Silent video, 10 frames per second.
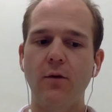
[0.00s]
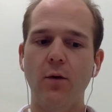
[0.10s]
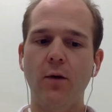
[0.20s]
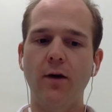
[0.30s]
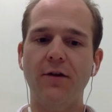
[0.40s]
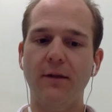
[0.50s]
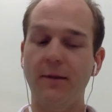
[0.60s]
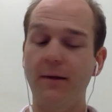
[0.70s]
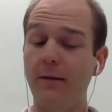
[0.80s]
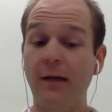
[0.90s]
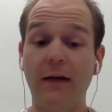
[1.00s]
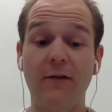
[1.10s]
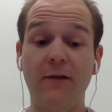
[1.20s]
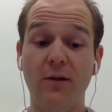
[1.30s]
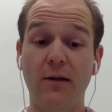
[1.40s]
We want the playing
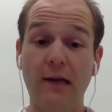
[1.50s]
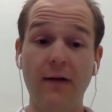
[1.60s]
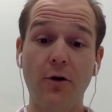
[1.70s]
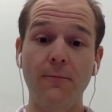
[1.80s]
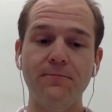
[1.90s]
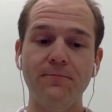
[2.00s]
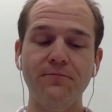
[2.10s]
field to be level.